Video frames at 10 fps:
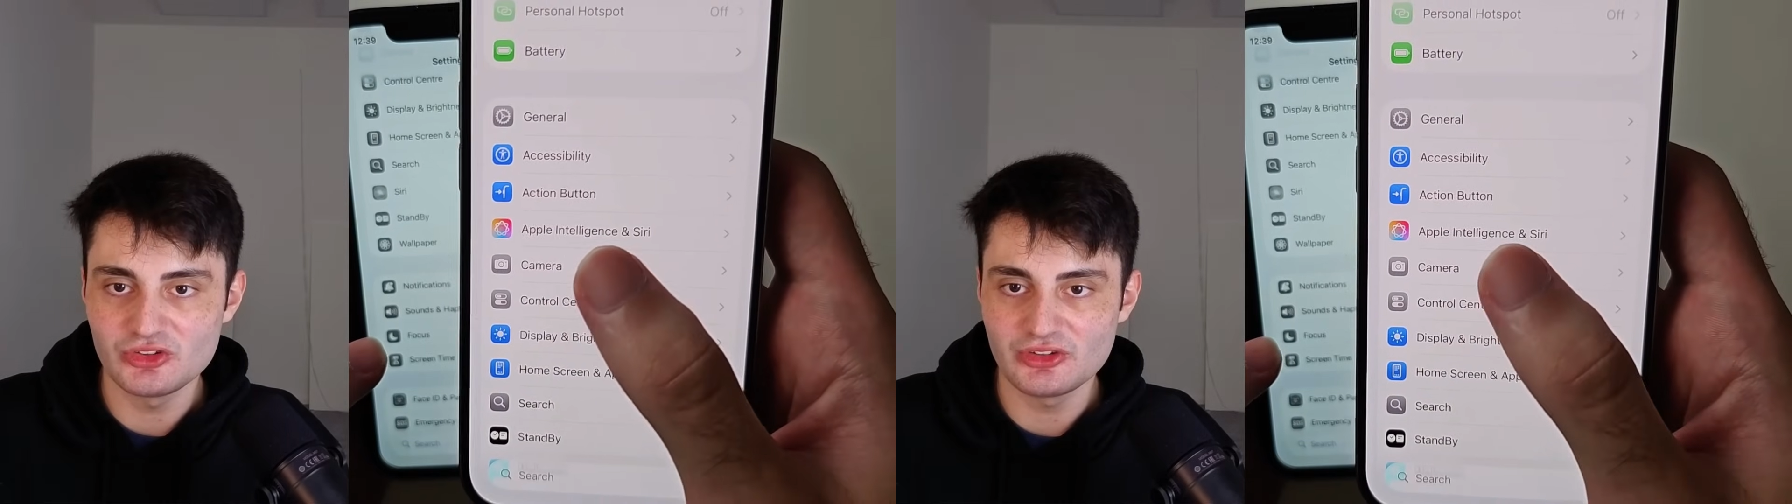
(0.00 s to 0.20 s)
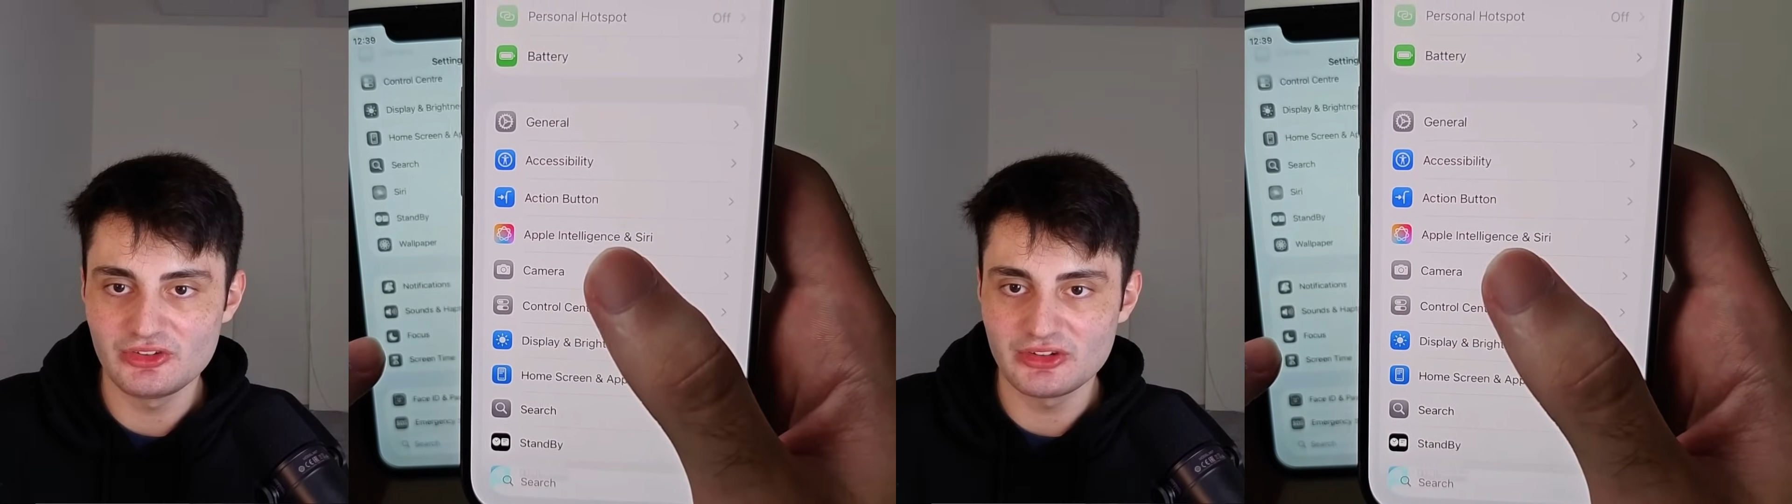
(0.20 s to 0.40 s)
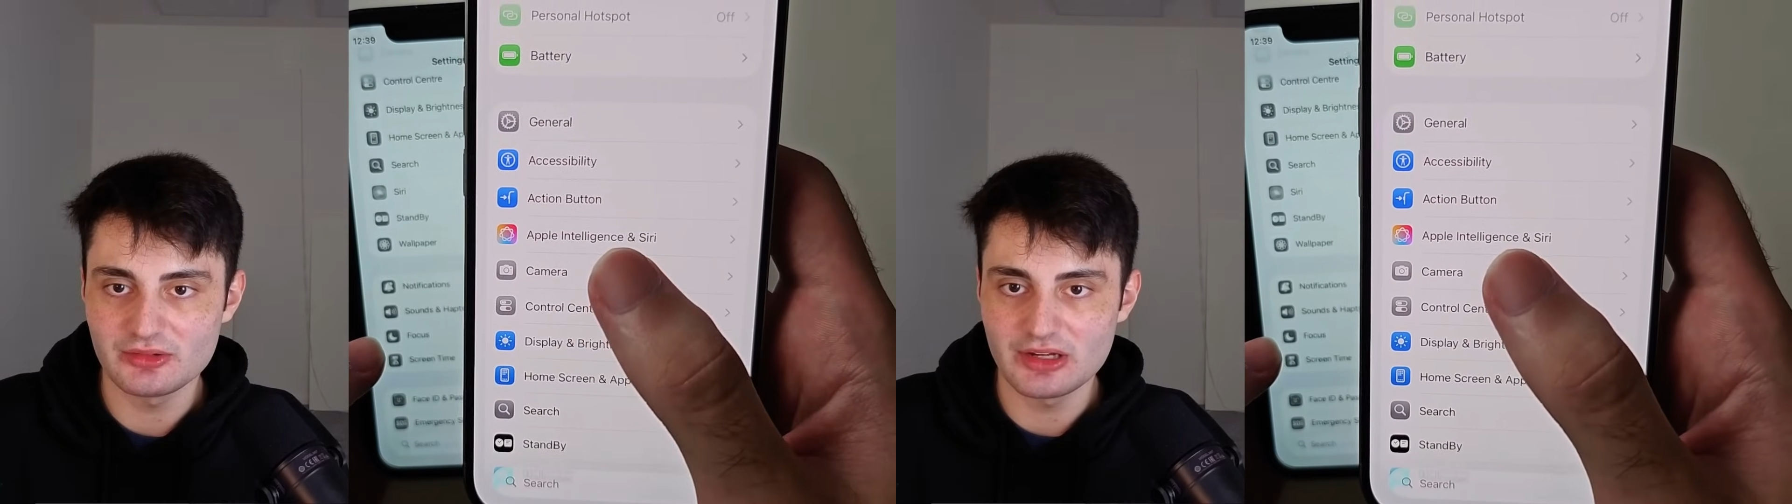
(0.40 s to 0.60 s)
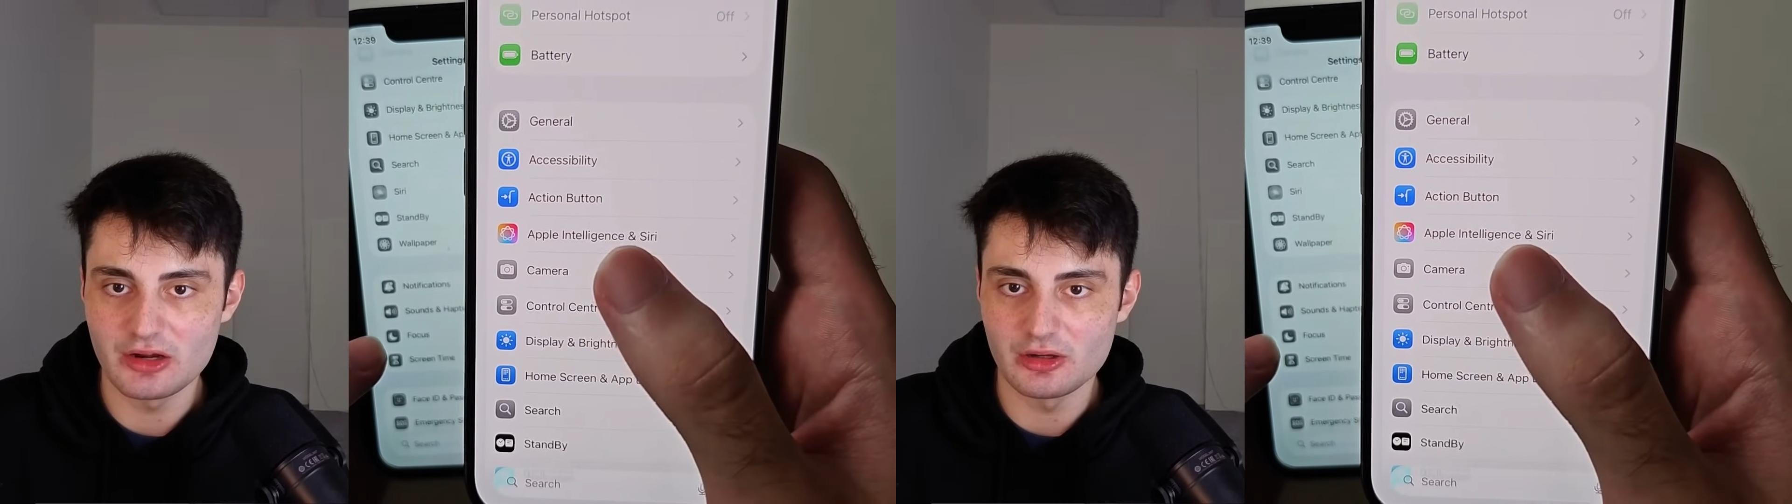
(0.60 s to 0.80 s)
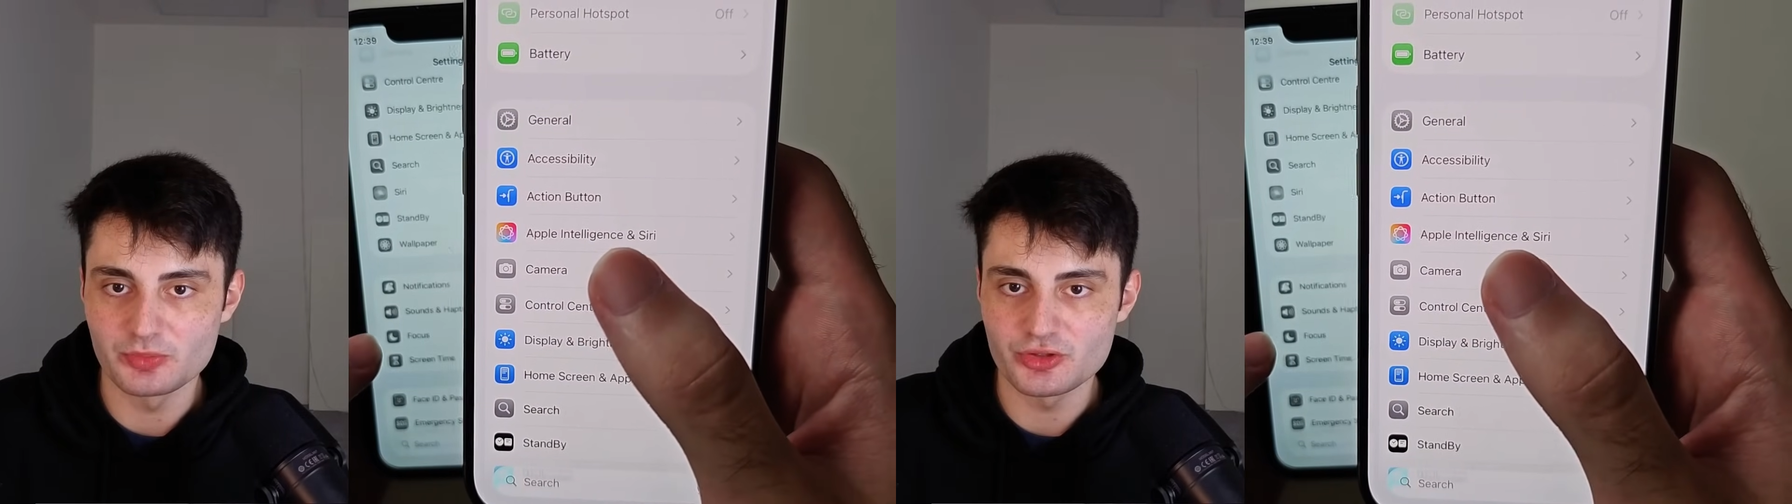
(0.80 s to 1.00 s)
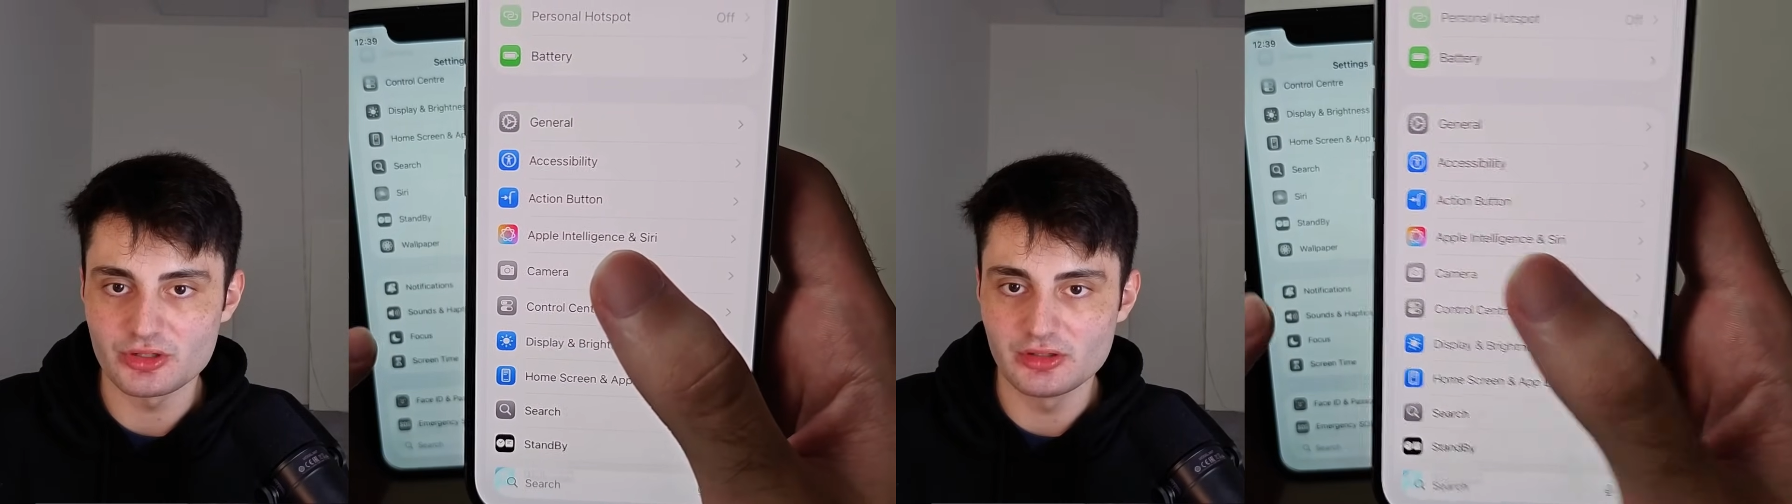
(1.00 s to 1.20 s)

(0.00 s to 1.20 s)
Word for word: and Siri option.